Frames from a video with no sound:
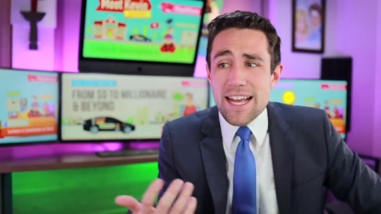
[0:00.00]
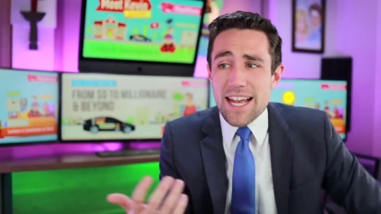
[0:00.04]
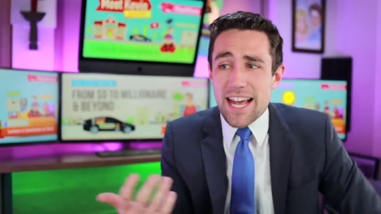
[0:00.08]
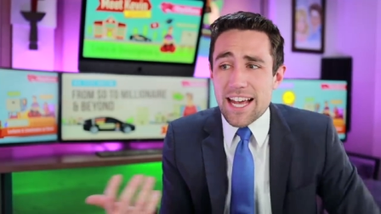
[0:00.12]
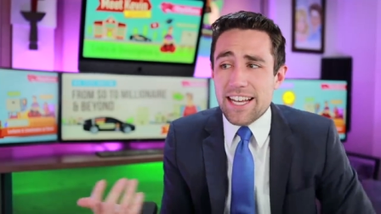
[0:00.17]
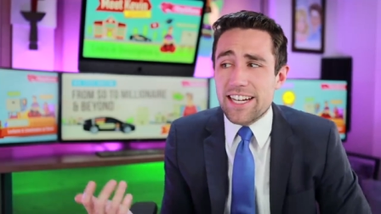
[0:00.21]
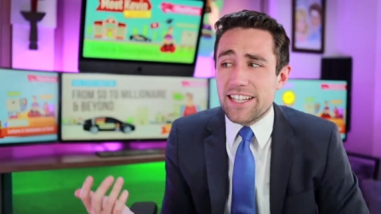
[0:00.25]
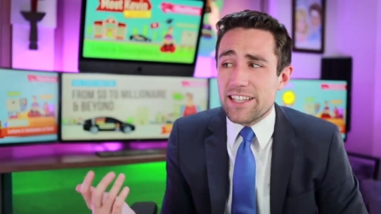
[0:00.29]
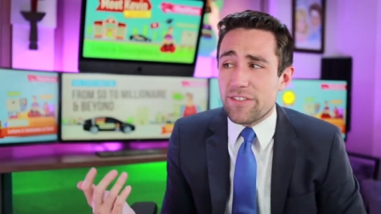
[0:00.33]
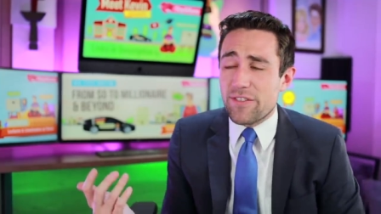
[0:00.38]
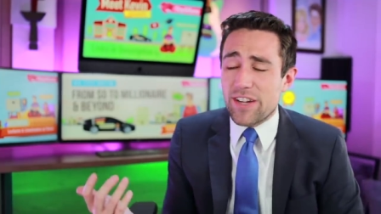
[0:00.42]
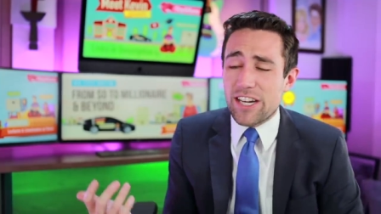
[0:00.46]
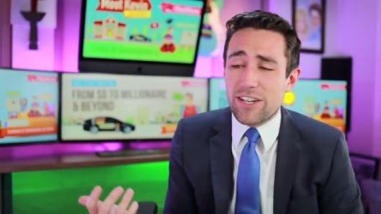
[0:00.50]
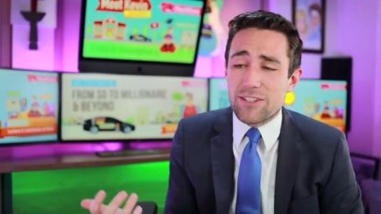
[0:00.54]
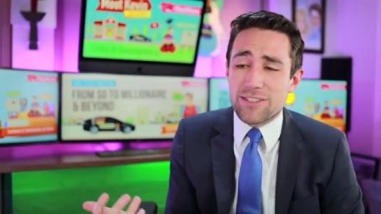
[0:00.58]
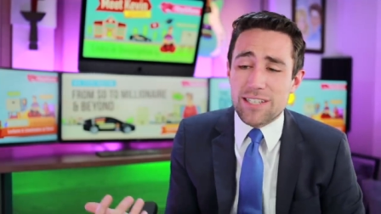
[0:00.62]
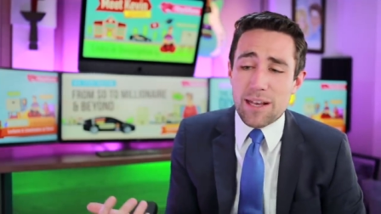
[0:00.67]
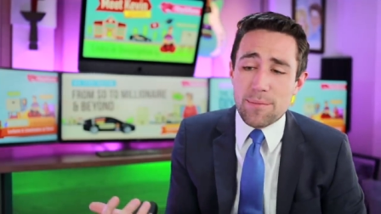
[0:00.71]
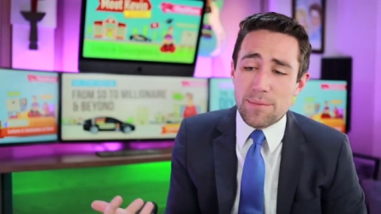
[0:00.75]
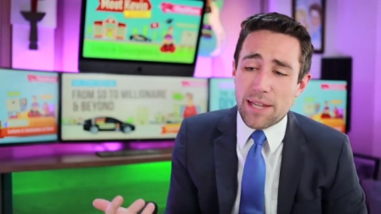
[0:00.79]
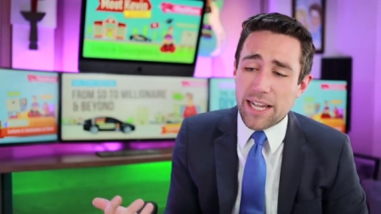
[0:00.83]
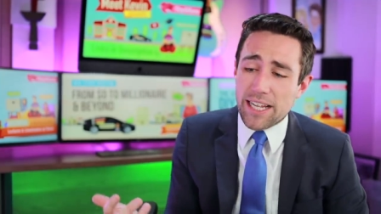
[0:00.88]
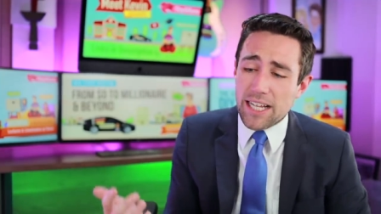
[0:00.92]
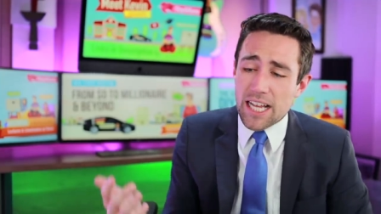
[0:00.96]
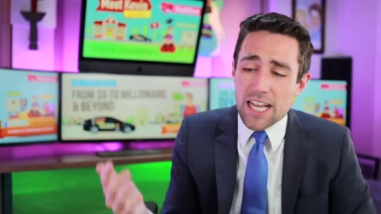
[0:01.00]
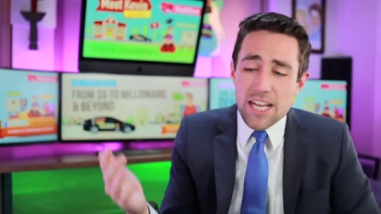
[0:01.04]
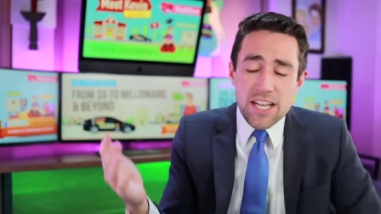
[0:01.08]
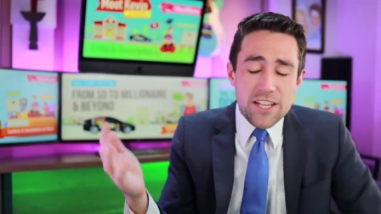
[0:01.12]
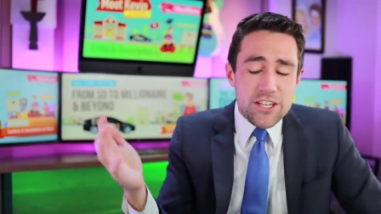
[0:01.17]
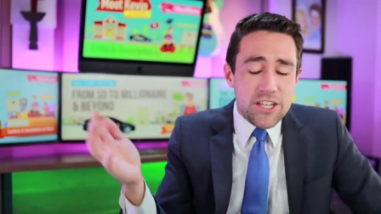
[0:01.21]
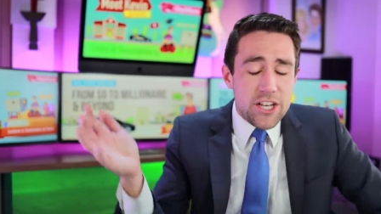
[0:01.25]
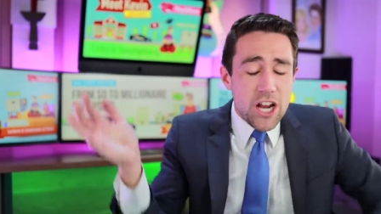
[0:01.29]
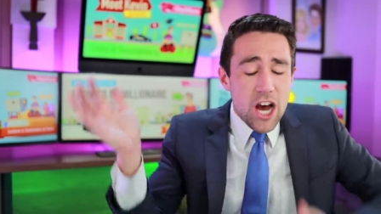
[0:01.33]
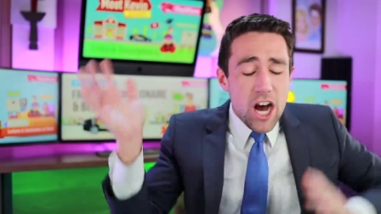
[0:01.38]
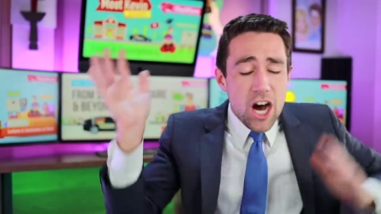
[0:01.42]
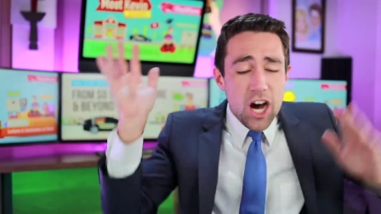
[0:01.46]
and in the videos I'm like,
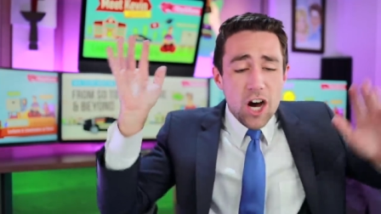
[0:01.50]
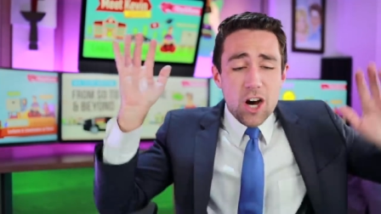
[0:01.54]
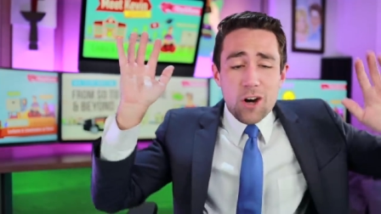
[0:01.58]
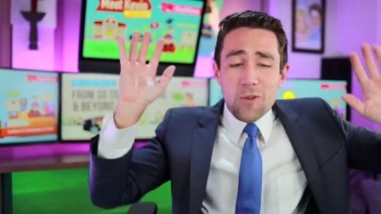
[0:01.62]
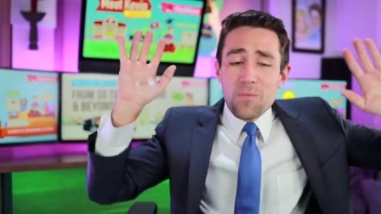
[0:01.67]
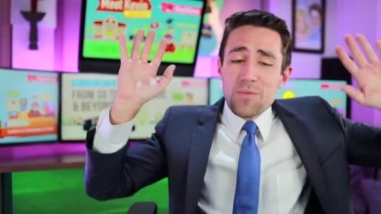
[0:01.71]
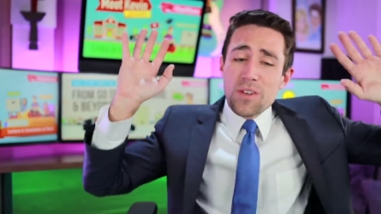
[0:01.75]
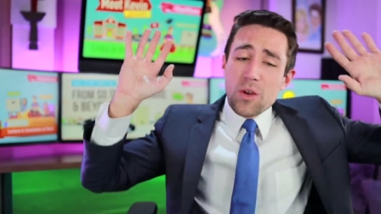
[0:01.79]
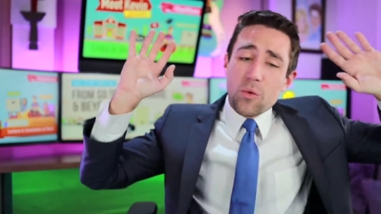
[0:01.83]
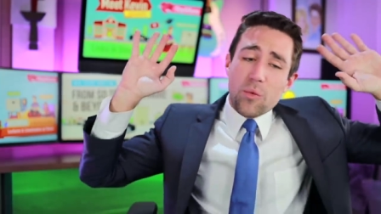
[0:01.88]
you know,